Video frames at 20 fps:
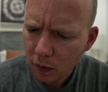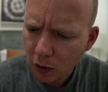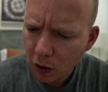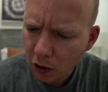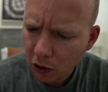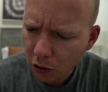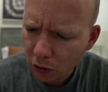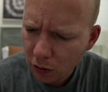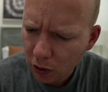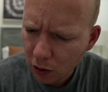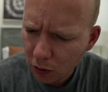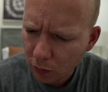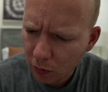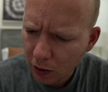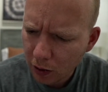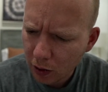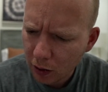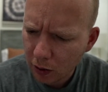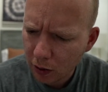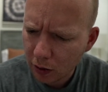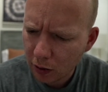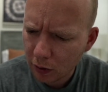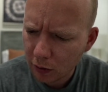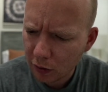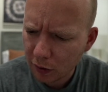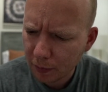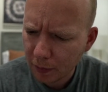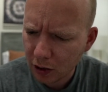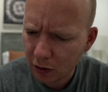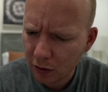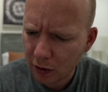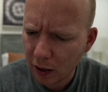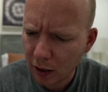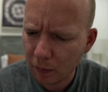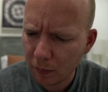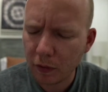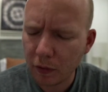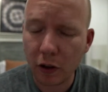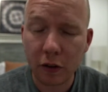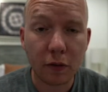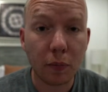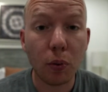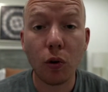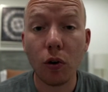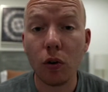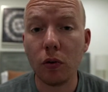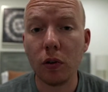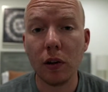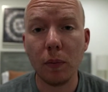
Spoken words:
Currently waiting on a spinal tap. That was a really